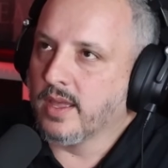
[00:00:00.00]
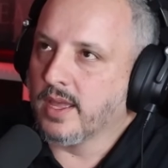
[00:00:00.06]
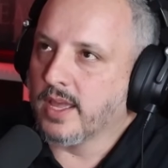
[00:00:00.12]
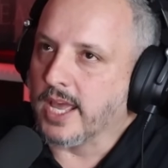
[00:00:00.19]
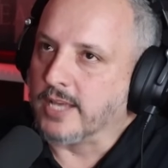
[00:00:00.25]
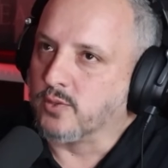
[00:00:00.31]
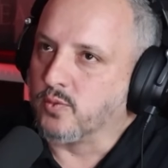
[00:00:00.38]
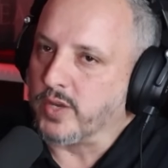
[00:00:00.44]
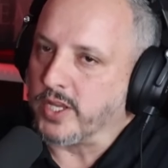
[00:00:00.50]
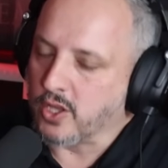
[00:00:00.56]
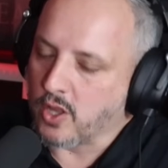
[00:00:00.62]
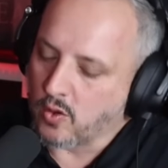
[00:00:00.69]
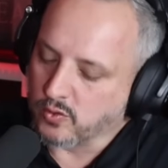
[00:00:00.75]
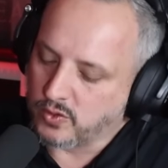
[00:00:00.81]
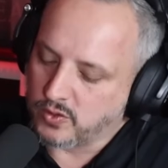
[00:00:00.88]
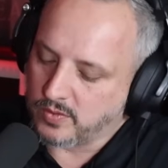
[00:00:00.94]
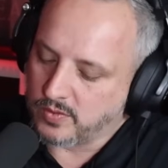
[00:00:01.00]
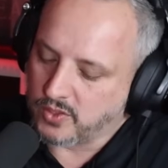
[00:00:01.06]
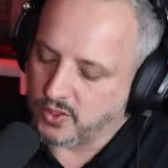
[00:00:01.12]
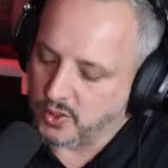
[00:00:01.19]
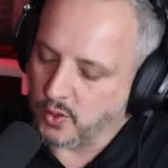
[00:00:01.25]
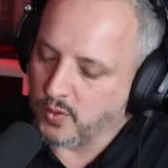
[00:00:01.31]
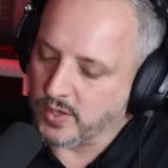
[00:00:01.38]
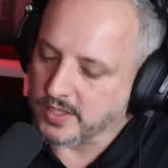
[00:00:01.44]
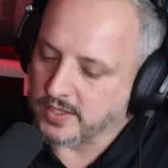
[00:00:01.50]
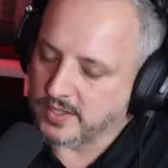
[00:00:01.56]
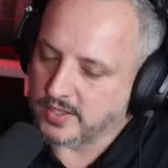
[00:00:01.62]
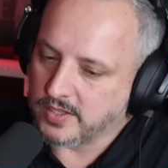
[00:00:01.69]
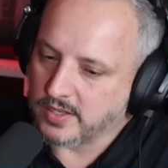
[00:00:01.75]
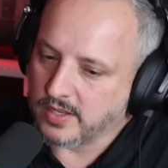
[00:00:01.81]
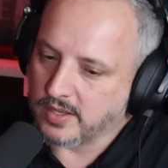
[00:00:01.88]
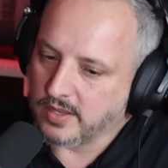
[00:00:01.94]
is when those
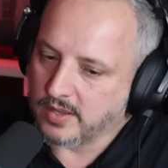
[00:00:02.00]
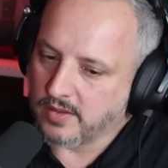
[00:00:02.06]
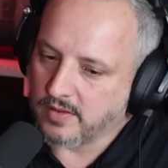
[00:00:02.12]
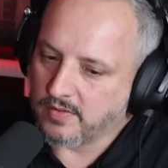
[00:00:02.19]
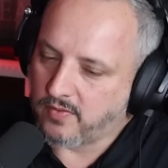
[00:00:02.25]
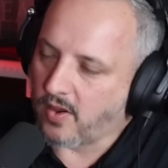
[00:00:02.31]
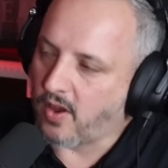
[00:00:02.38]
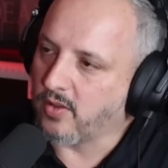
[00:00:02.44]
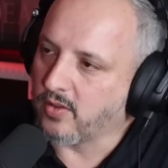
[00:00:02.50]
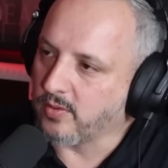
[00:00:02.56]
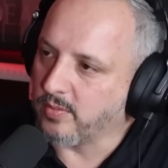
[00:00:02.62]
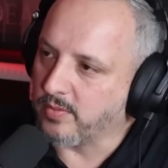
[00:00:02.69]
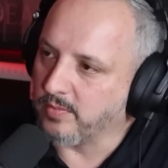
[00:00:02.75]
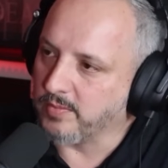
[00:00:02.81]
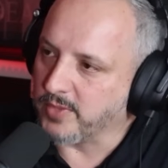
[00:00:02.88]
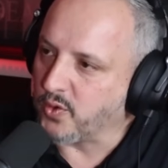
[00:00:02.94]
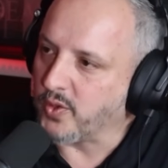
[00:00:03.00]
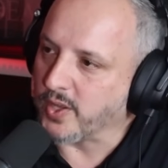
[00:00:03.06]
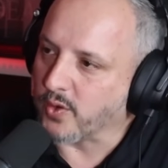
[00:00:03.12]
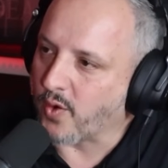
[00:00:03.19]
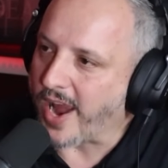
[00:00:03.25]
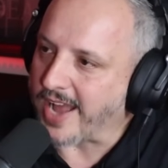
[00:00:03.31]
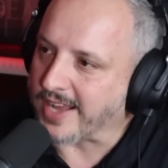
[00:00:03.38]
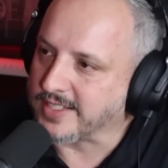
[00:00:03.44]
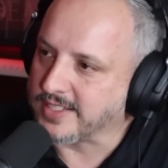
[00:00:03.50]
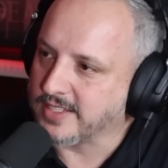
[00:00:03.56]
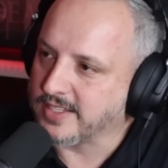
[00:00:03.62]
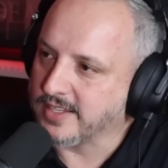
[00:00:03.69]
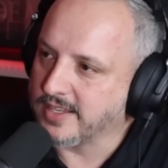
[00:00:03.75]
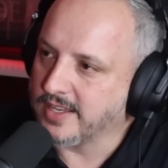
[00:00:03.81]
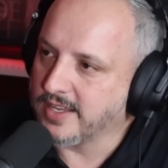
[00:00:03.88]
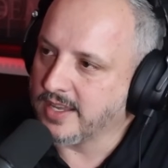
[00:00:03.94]
students fall between the
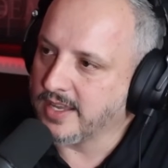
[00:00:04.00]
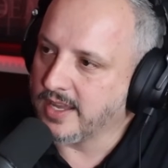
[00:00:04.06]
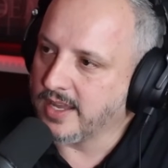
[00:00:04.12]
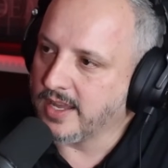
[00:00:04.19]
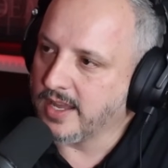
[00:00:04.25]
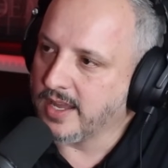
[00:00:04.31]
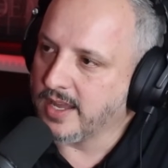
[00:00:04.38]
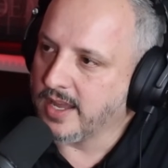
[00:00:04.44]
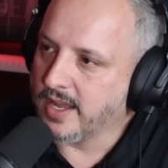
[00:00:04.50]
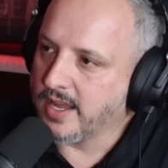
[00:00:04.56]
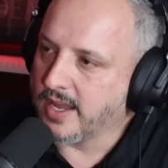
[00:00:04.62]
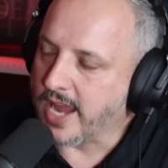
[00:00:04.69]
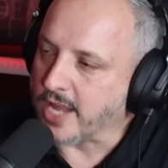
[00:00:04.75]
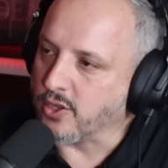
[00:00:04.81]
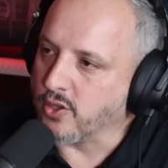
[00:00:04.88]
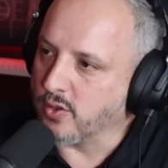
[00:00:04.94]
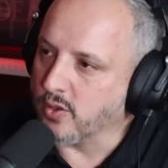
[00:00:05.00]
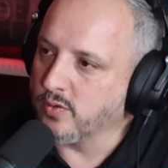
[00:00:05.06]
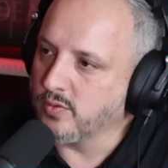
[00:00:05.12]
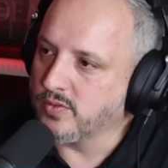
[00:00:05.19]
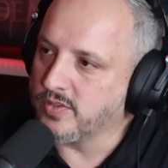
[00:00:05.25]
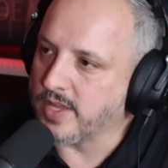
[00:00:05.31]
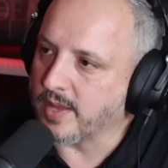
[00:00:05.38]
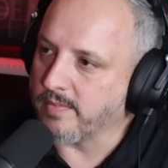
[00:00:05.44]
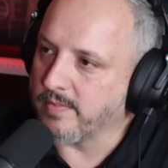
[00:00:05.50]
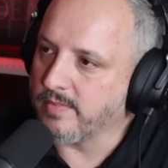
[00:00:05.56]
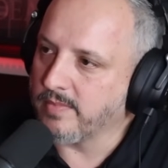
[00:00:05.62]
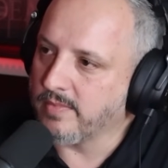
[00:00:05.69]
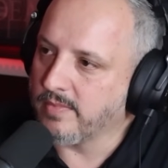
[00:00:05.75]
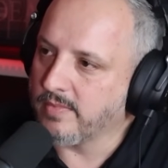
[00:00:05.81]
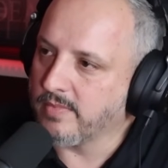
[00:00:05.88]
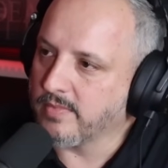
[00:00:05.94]
cracks and you lose them.
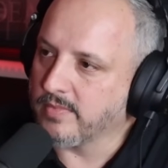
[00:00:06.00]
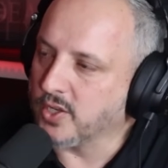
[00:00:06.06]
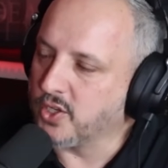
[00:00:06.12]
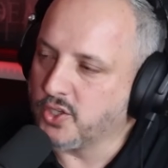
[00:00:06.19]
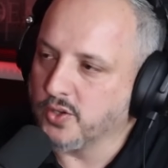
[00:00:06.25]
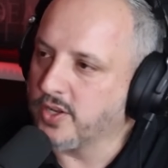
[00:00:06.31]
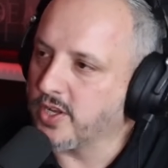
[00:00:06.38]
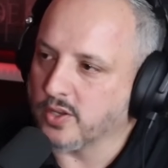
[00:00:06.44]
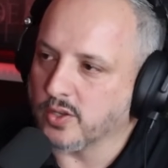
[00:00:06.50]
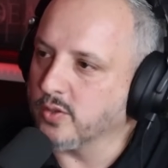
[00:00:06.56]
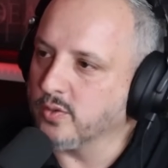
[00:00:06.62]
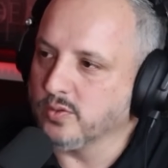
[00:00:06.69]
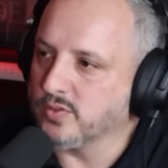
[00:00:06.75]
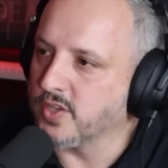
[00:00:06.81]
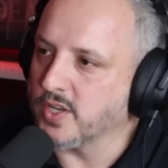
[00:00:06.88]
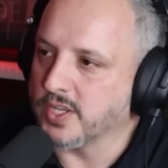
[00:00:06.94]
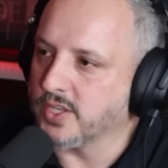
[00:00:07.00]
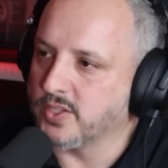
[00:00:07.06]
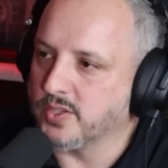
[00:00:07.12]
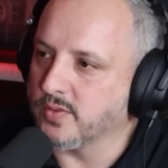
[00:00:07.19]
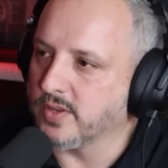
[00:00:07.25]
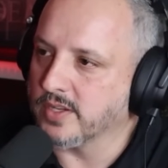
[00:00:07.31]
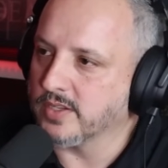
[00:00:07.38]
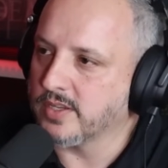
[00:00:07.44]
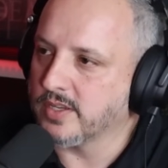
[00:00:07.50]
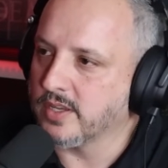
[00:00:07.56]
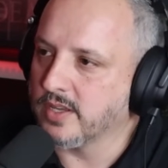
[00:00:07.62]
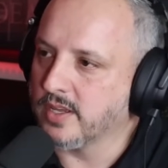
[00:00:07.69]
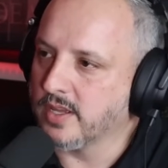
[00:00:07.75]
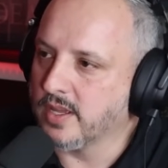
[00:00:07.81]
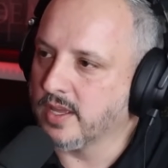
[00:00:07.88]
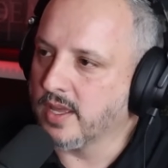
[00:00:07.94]
You shouldn't lose any student.
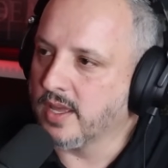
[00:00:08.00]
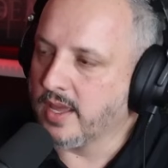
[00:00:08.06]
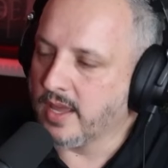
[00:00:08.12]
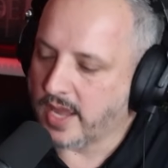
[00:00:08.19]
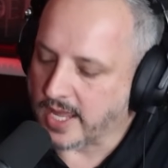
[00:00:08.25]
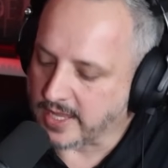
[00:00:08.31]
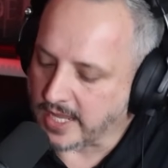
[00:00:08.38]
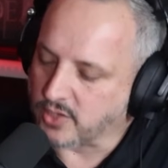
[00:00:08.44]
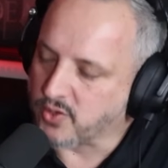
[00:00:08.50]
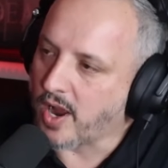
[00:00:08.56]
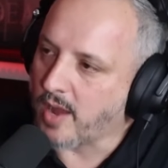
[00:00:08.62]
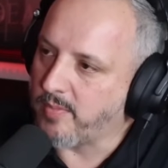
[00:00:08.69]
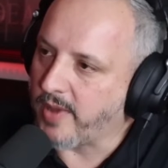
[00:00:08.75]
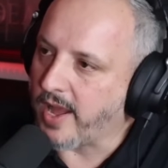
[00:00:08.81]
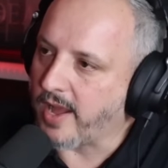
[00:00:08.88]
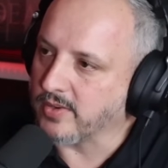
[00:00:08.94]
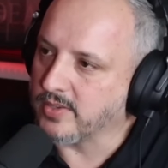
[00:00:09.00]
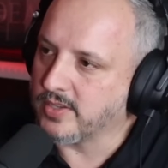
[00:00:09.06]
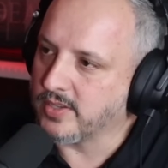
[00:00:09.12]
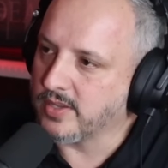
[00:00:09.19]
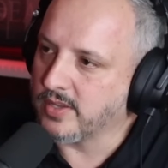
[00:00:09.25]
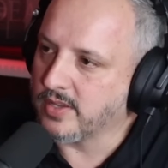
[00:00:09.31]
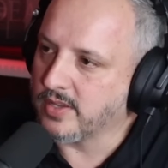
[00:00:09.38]
And they drop out.